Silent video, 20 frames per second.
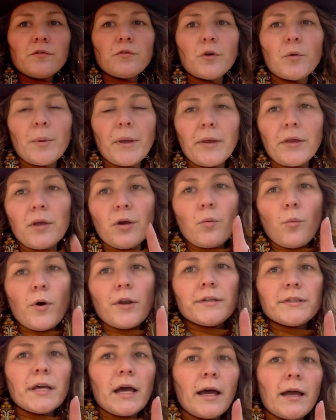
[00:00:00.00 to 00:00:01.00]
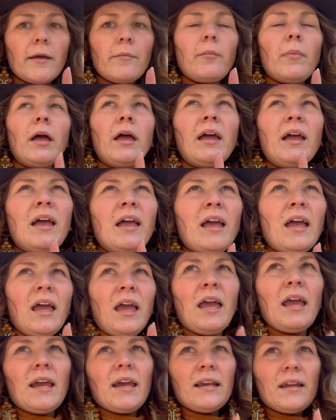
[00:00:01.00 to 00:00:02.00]
lobelia one time
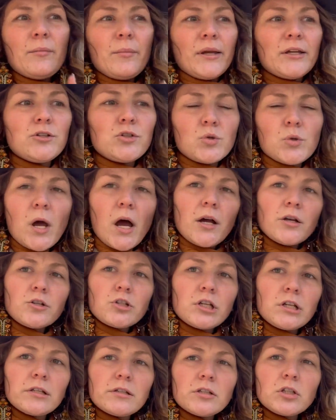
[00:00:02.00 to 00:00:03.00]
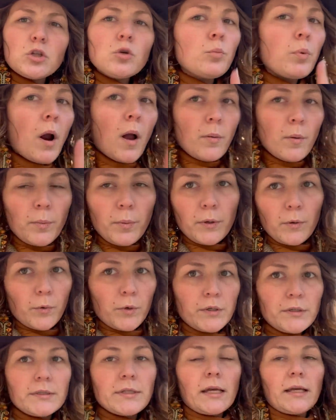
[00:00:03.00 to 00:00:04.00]
and it made you nauseous, you probably
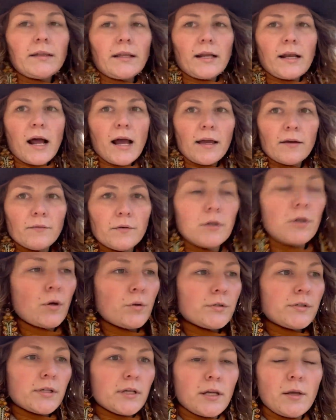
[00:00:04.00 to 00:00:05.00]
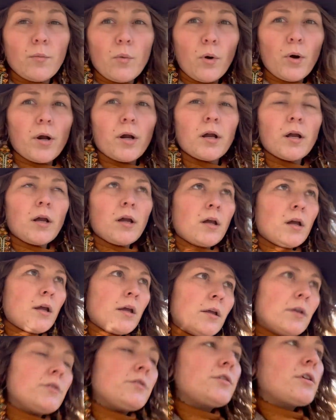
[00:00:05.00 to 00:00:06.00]
wouldn't take that high of a dose anymore.
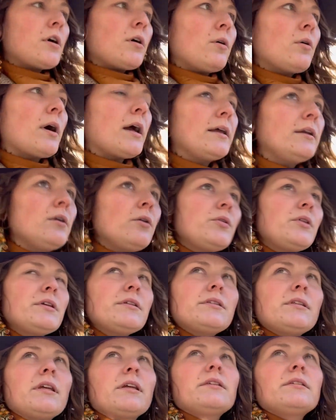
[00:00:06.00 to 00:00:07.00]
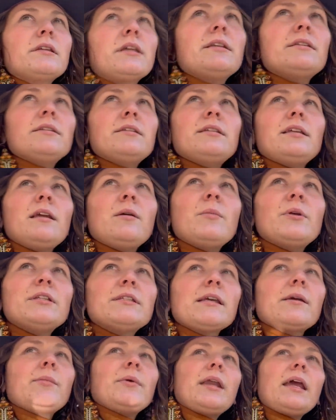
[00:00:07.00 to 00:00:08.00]
So I know these things can seem
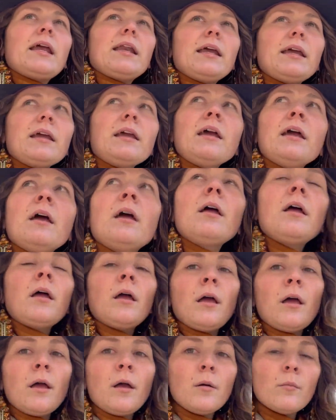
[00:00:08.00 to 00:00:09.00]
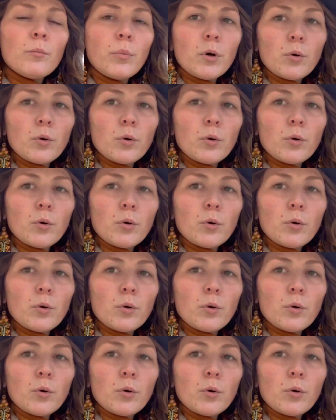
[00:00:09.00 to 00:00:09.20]
intimidating, but